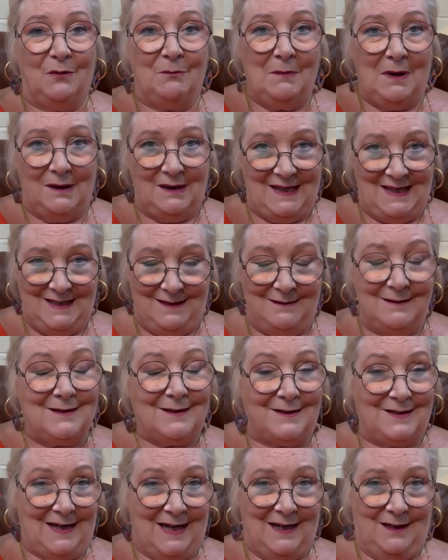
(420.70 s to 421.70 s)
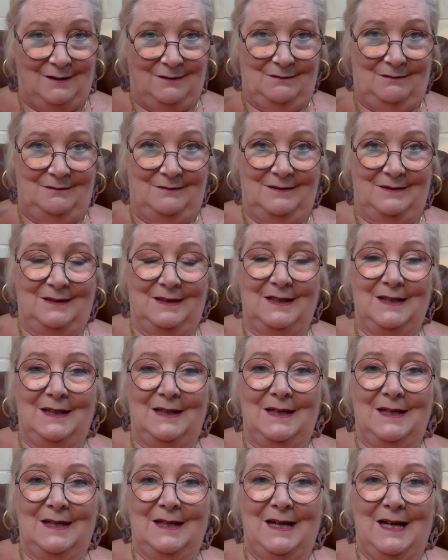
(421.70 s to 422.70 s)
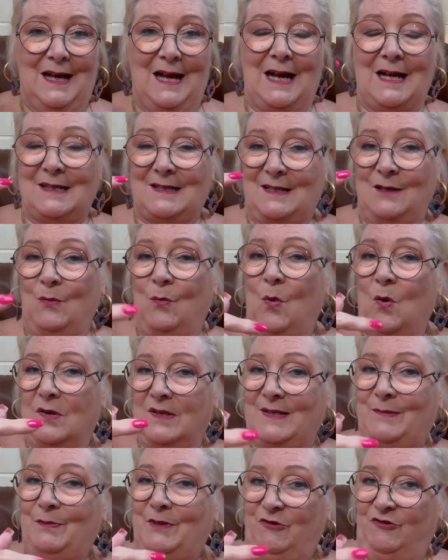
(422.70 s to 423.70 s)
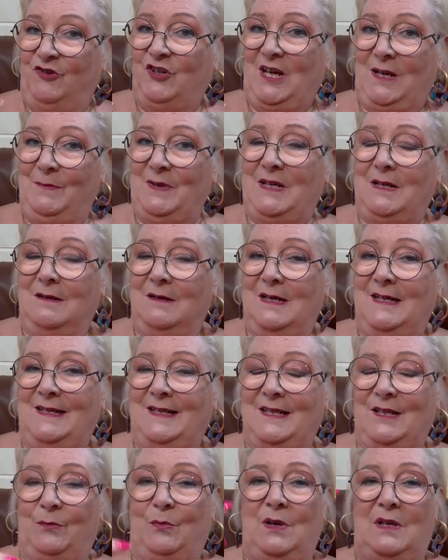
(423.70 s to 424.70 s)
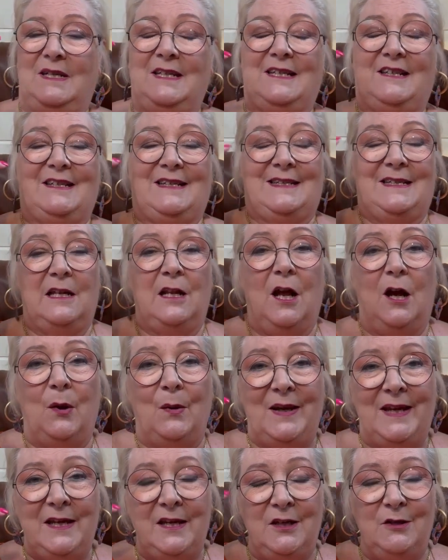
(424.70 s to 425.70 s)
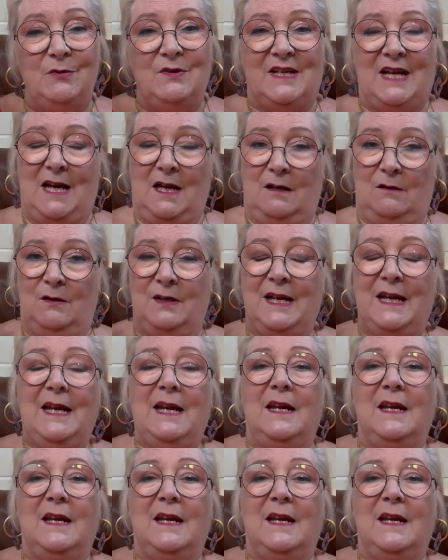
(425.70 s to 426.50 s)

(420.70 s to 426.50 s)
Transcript: mind down, as it was with Gemini's as well. It's slowing you down.